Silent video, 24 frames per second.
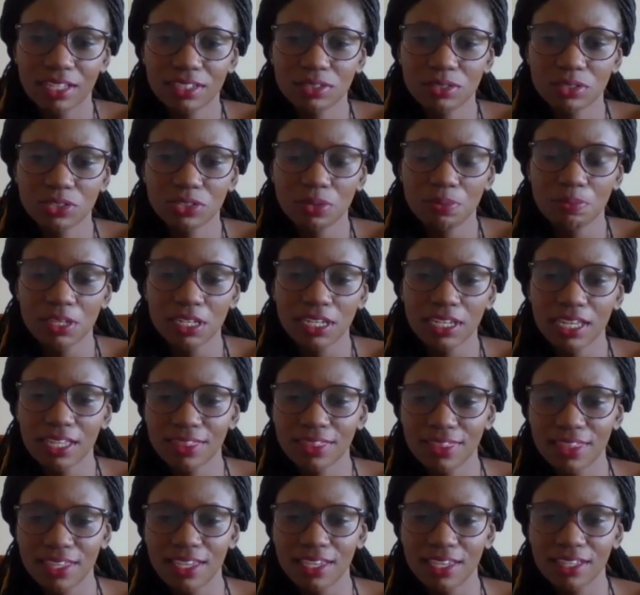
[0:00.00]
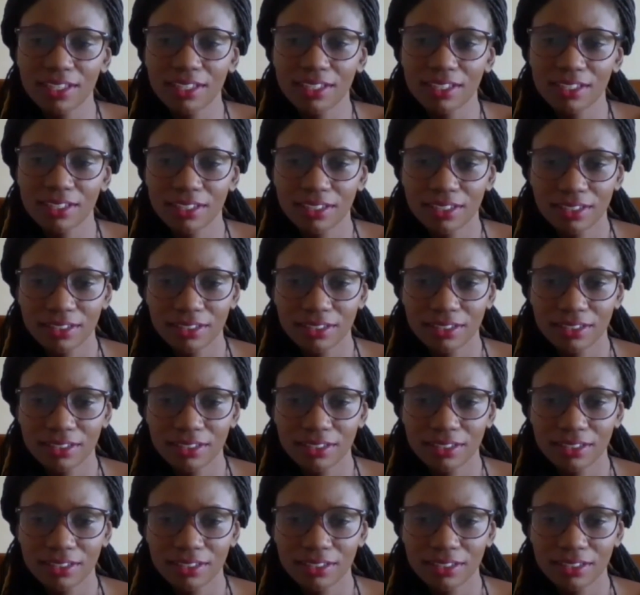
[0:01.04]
social media thing?